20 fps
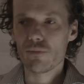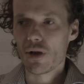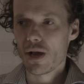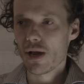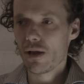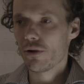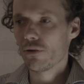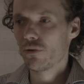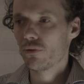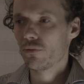
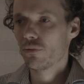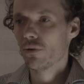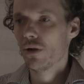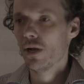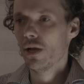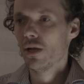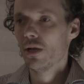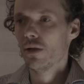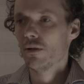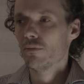how
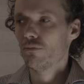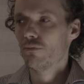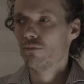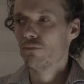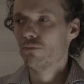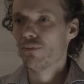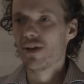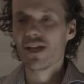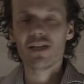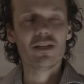
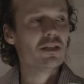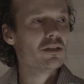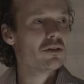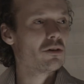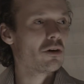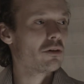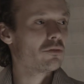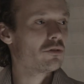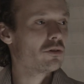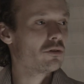many,
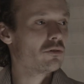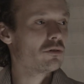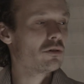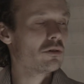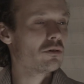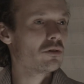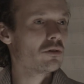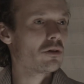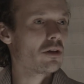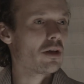
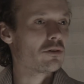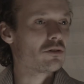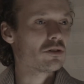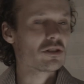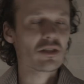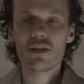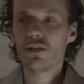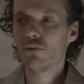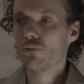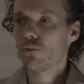
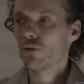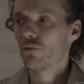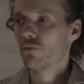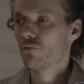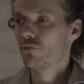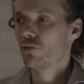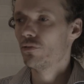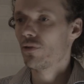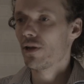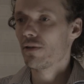does any one
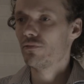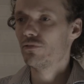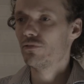of you have